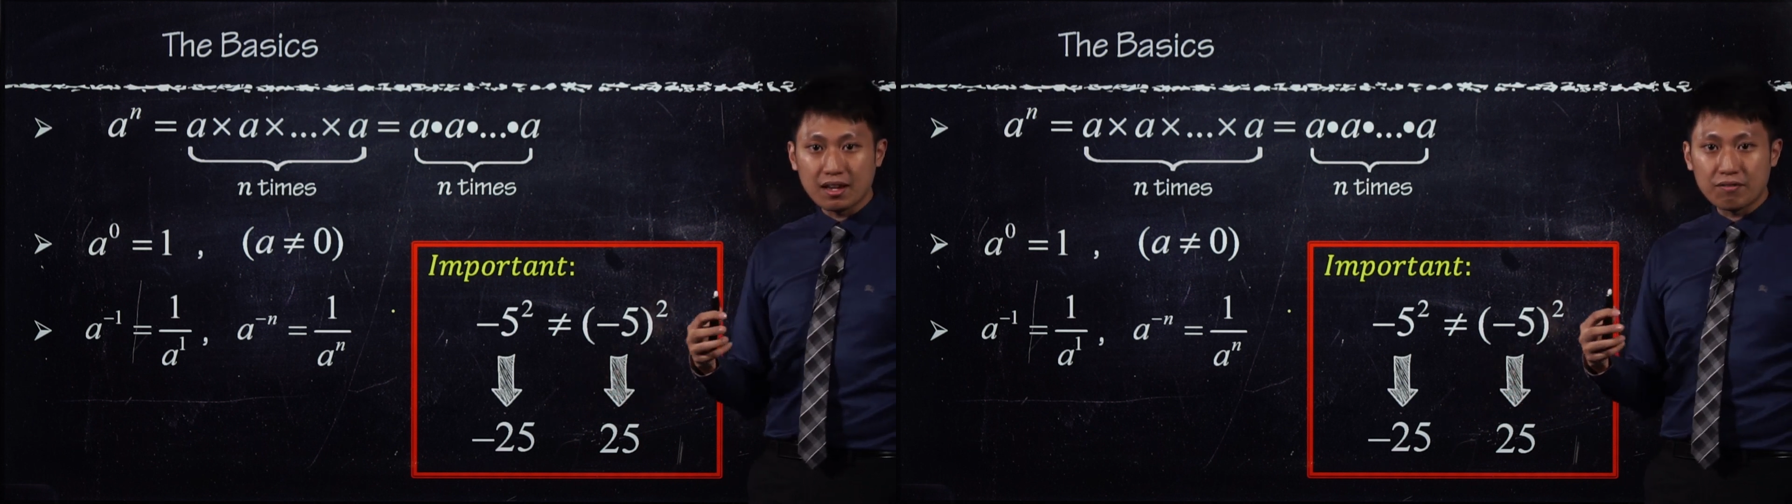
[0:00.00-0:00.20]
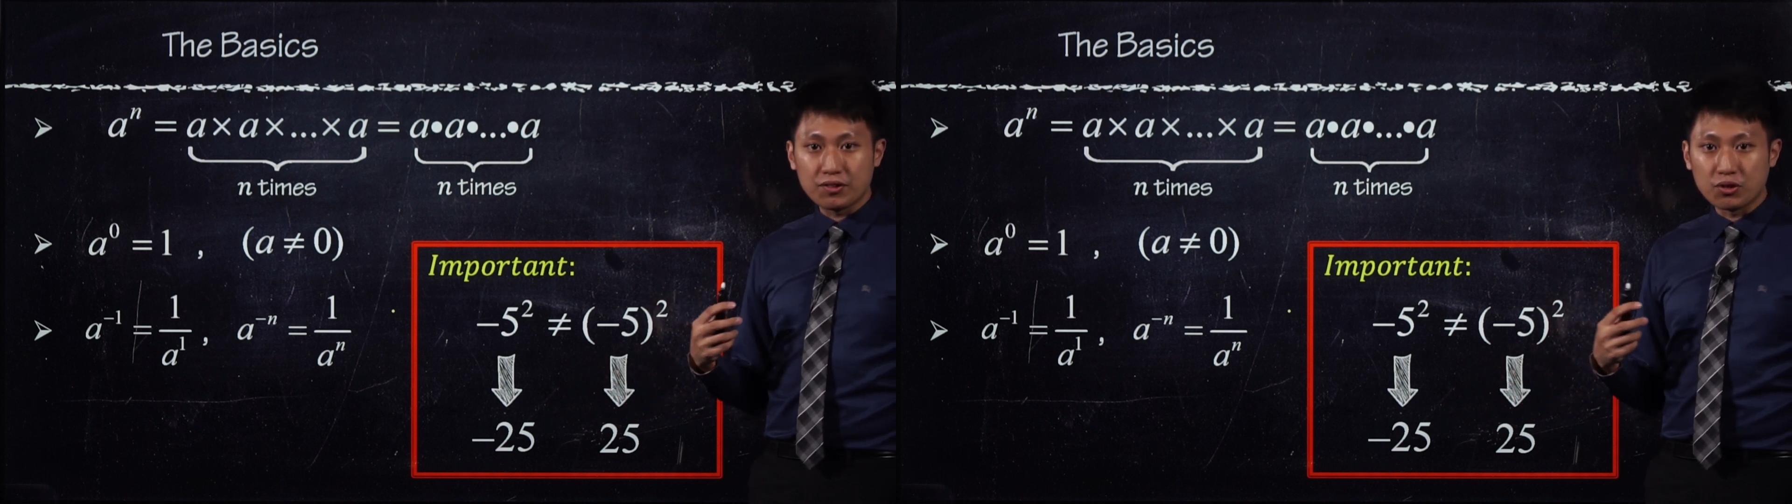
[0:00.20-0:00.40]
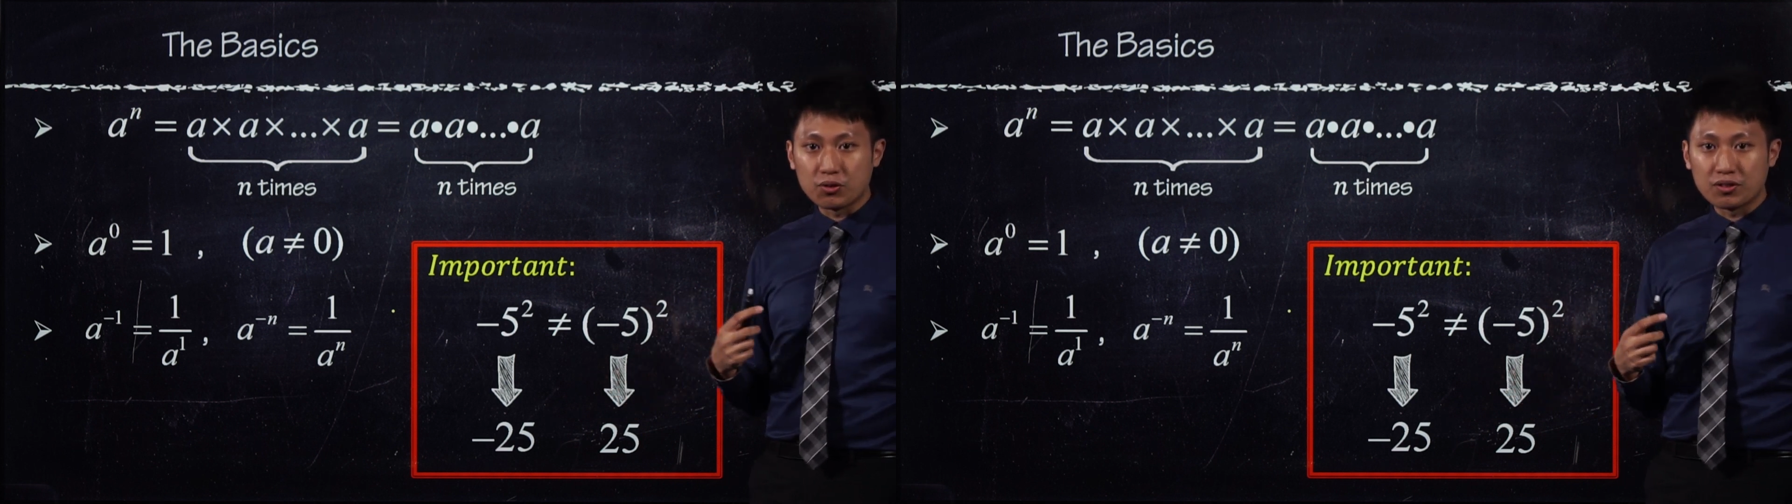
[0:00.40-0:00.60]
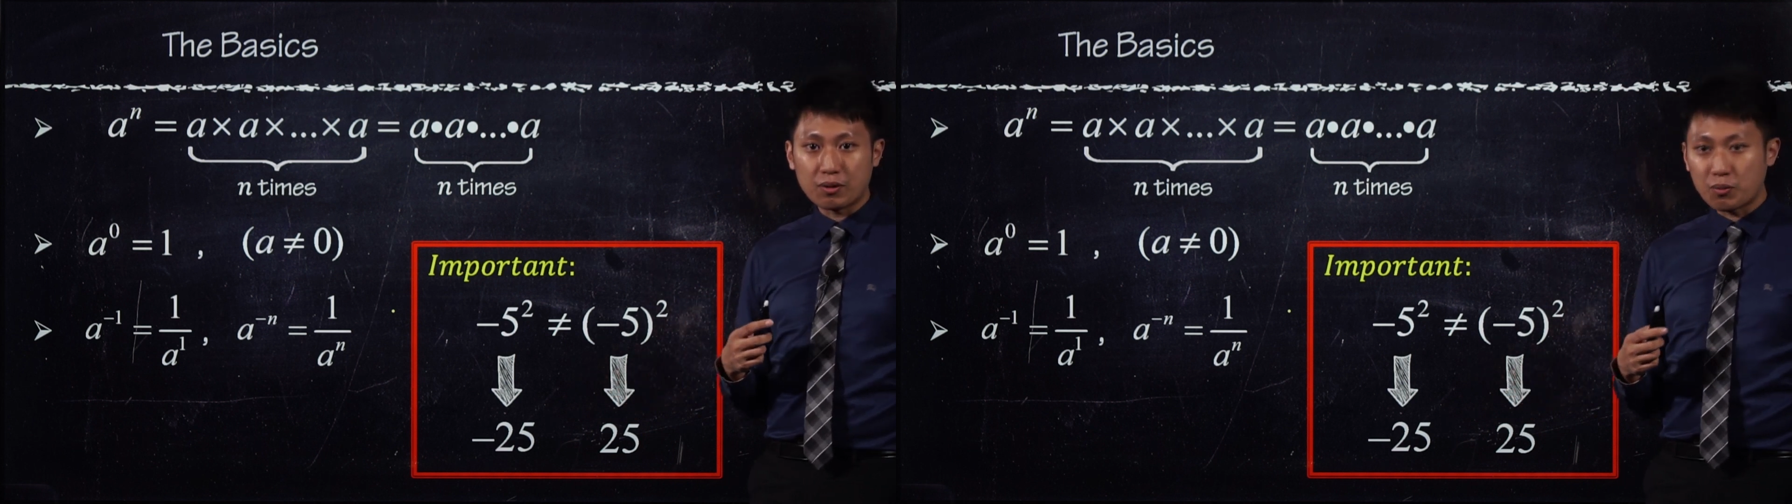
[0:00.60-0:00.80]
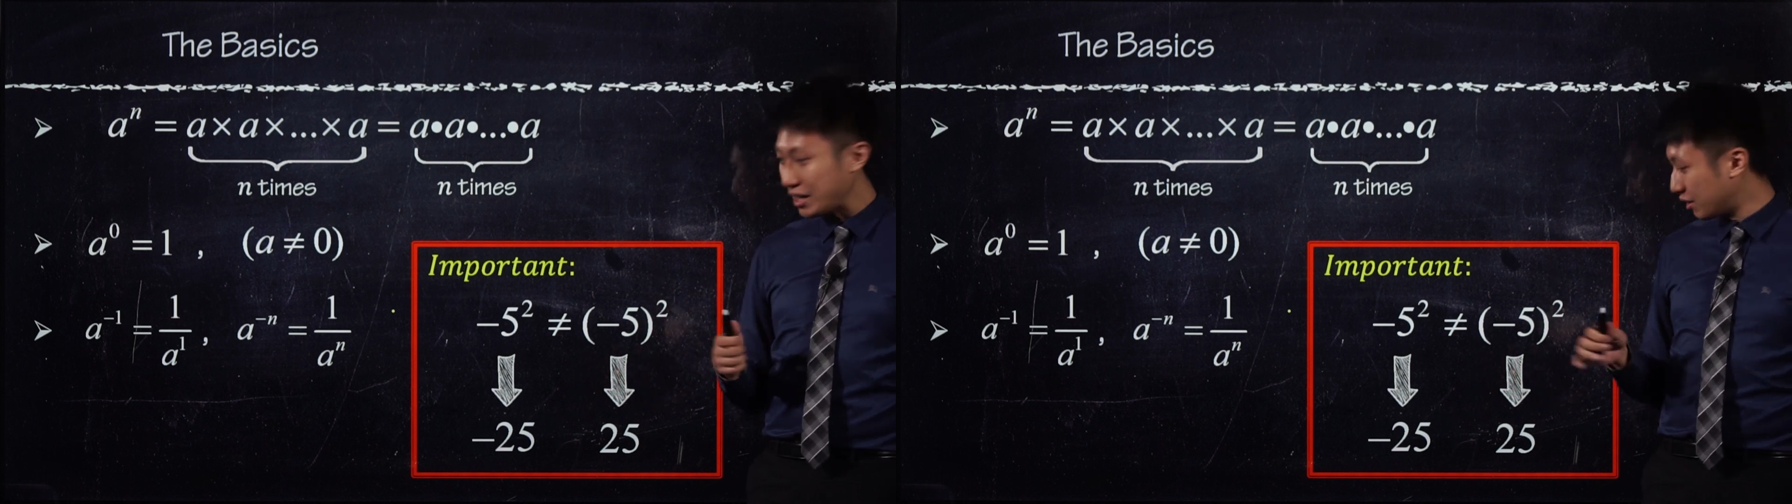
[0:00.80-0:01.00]
if you
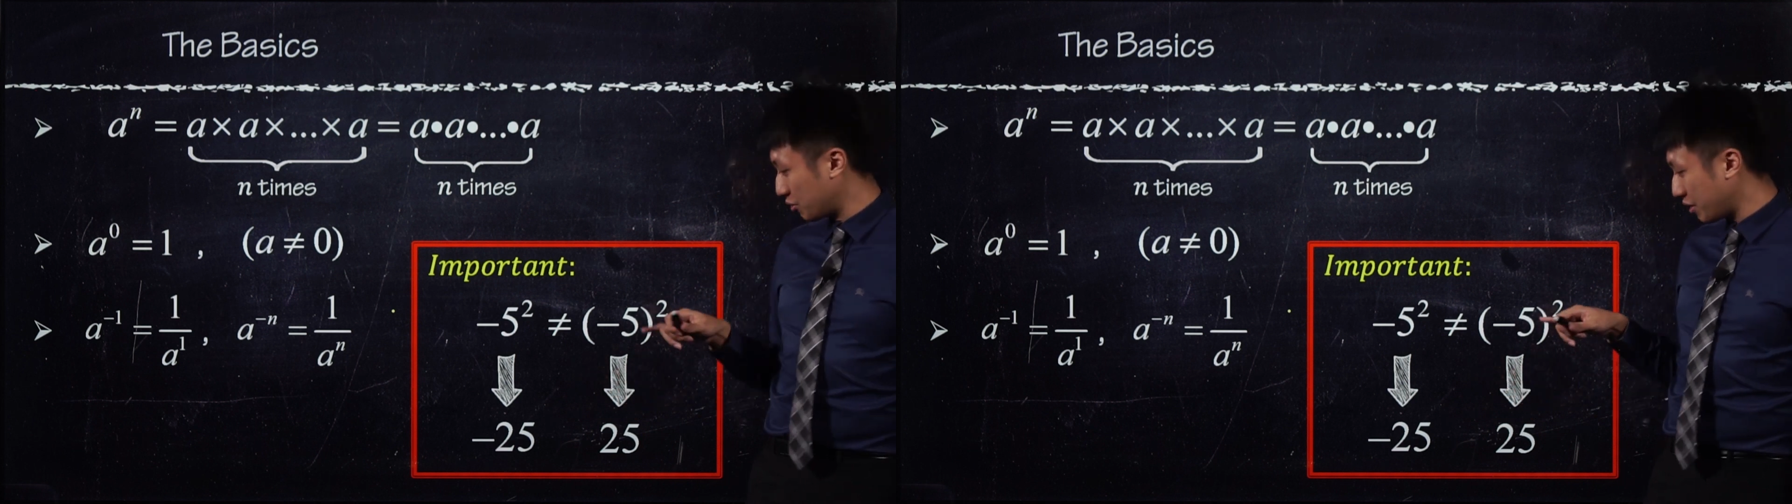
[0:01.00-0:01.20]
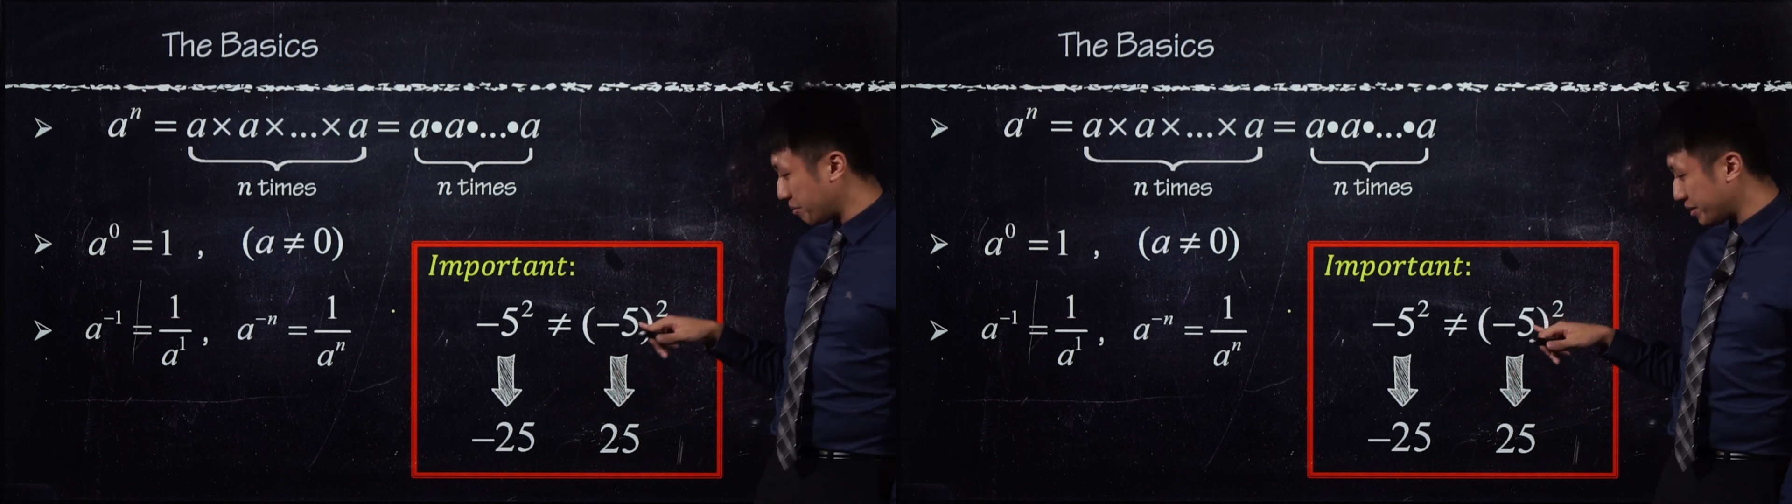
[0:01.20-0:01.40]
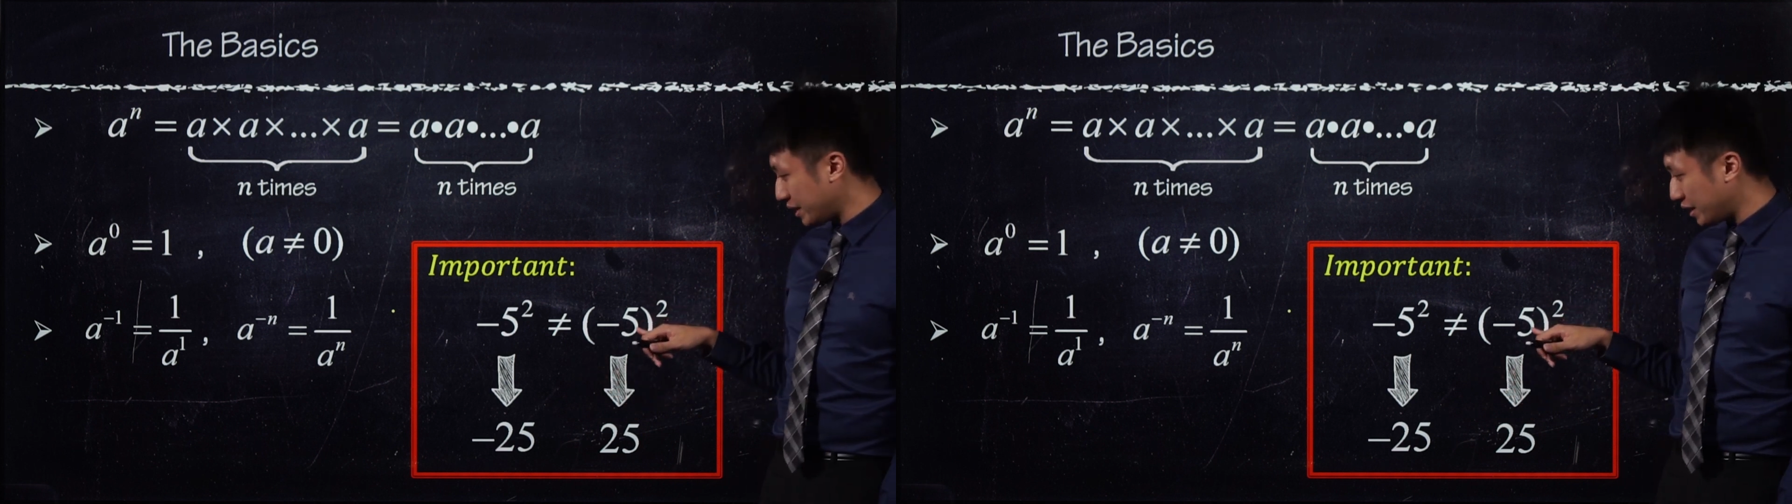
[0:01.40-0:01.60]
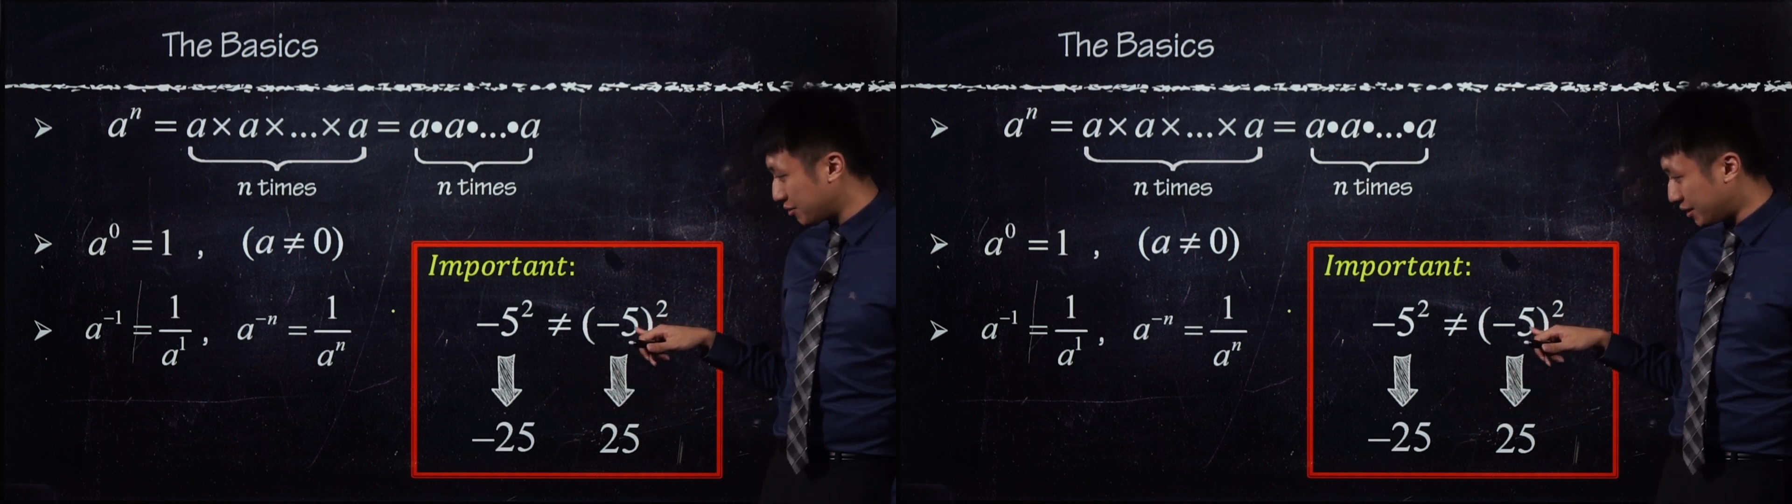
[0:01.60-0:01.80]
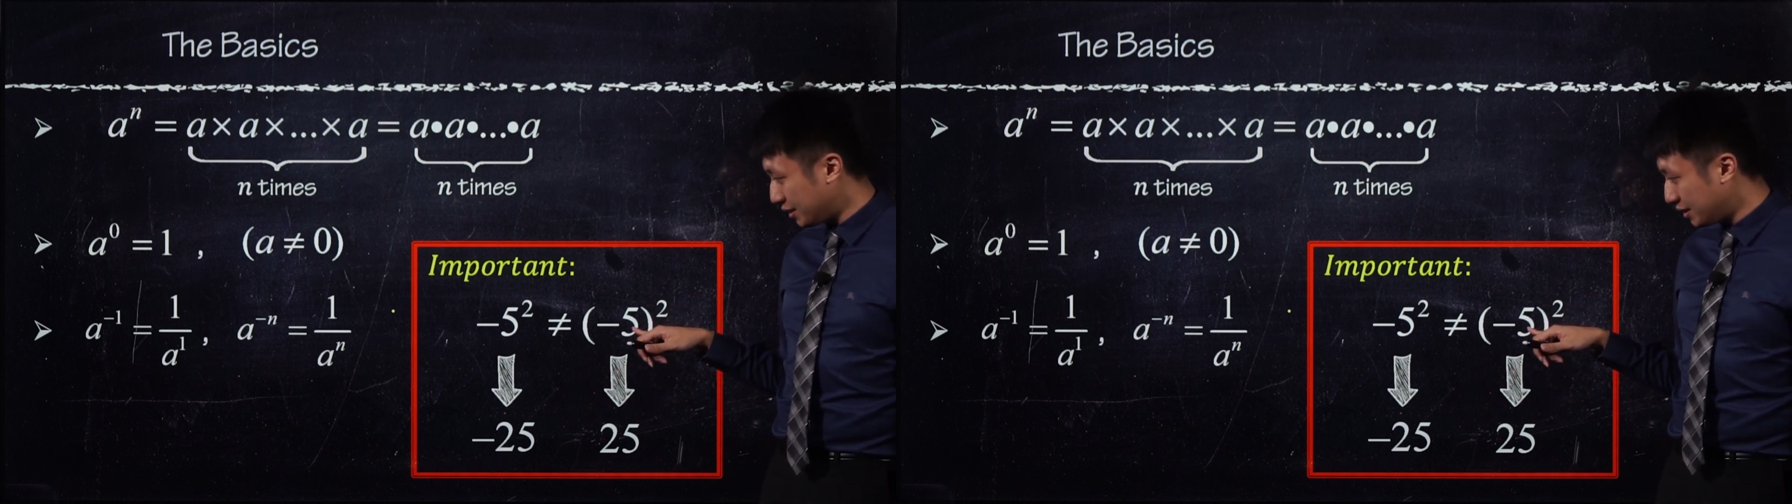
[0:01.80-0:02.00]
want to represent
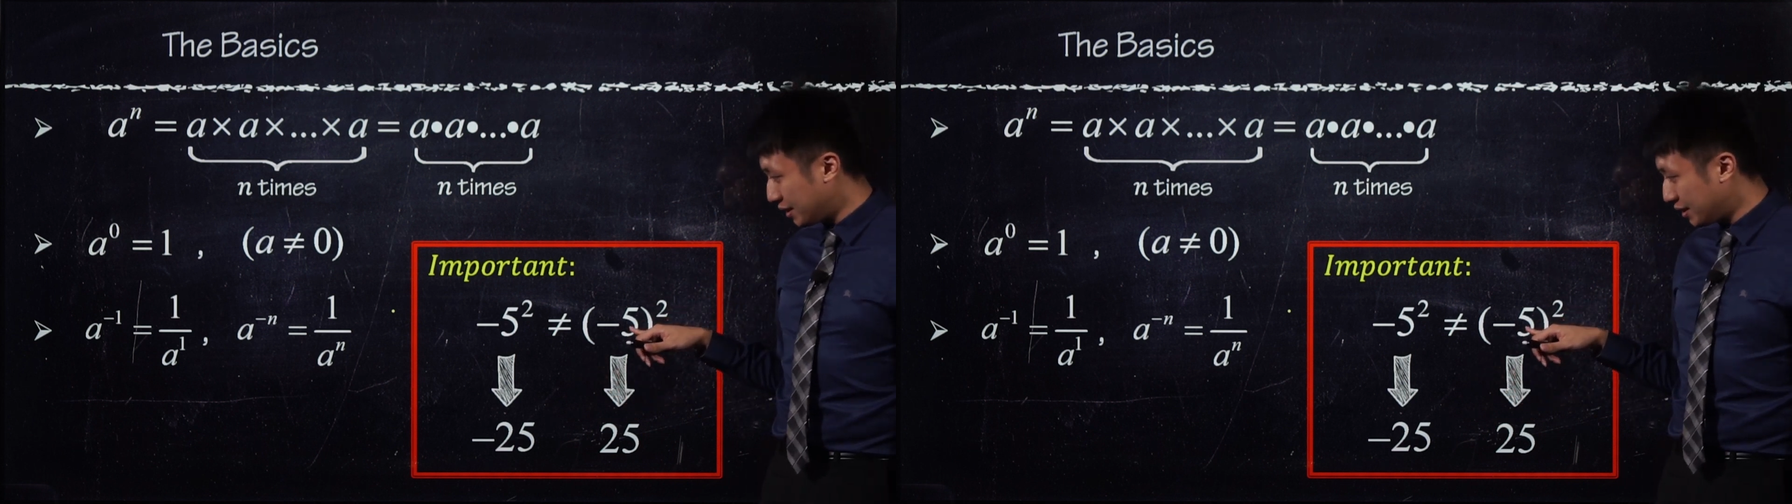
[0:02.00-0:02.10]
this one,